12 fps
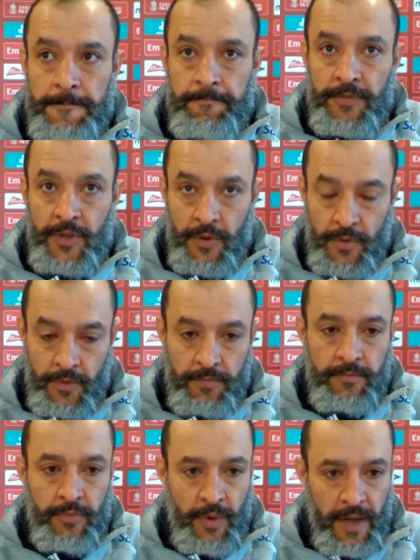So
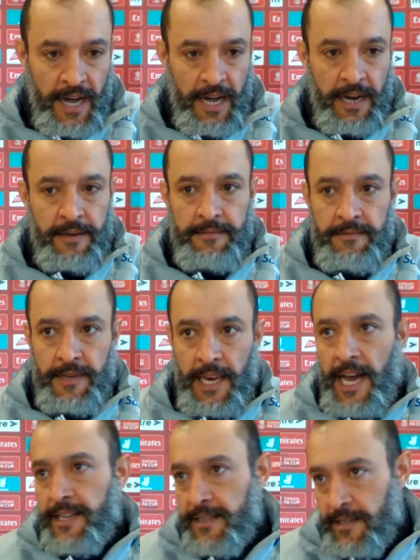we are
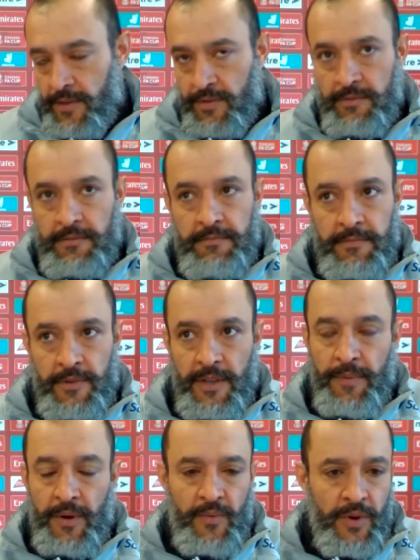delighted to keep
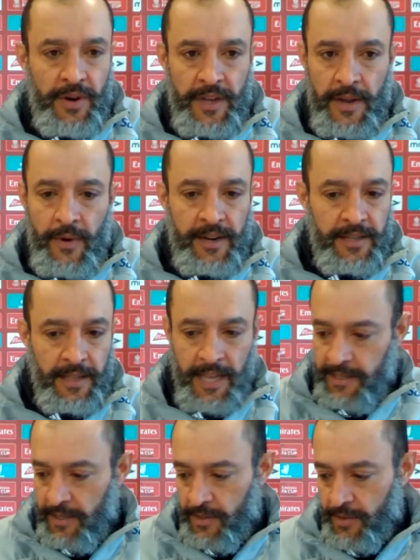on working. We are
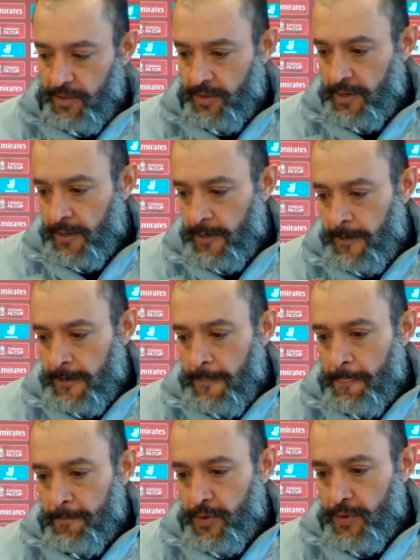delighted to
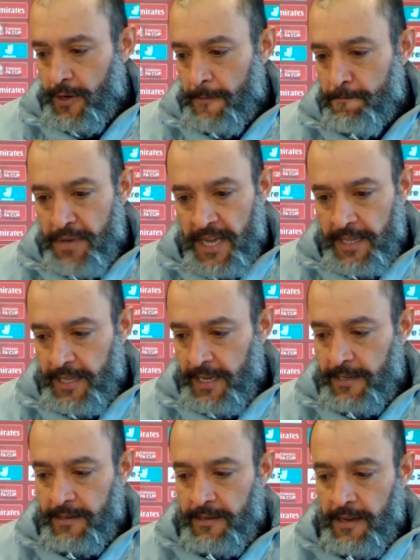compete
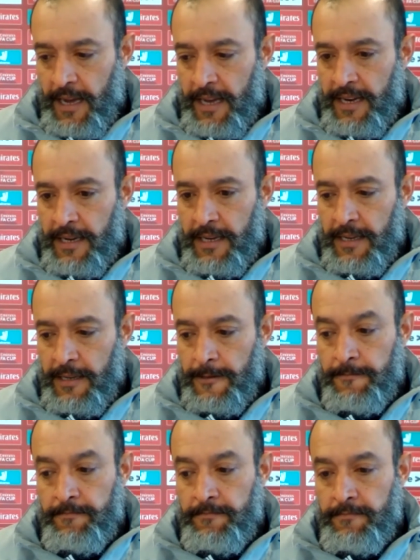and
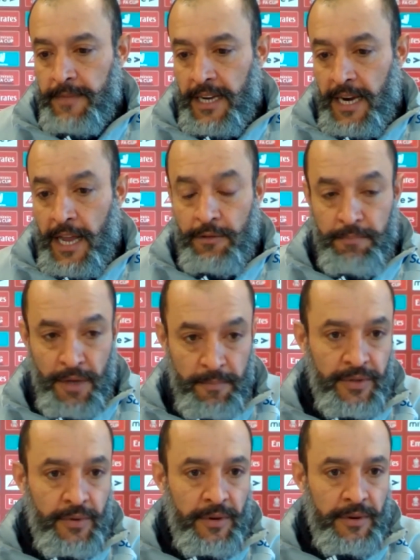allow people
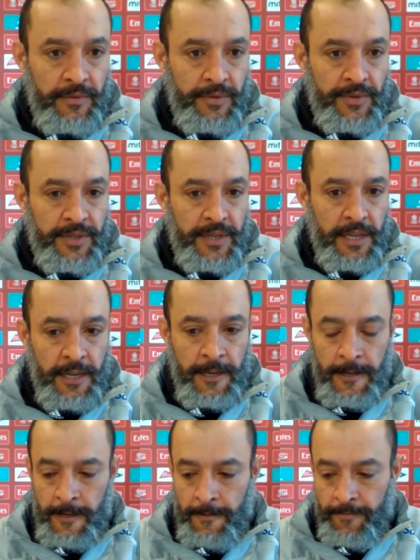to see
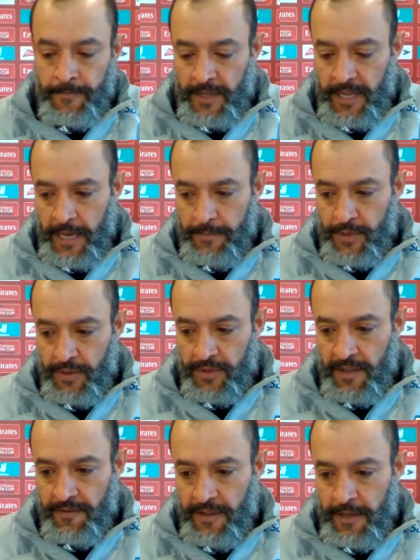the games on
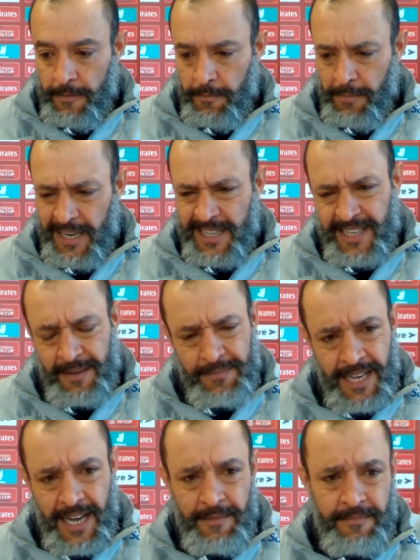TV. But at the same
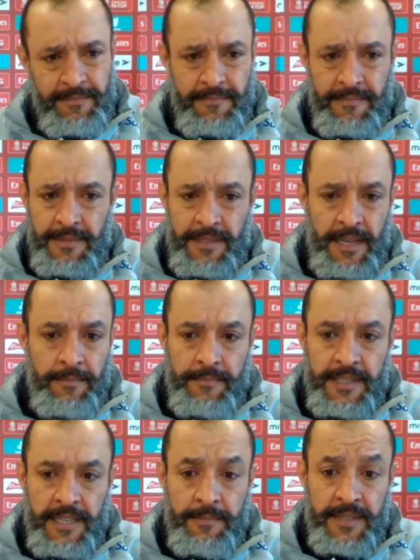time, some
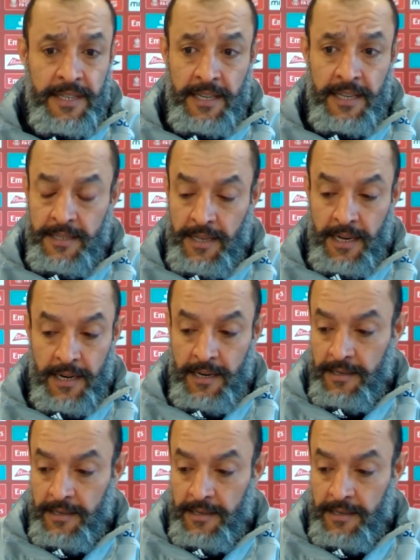things are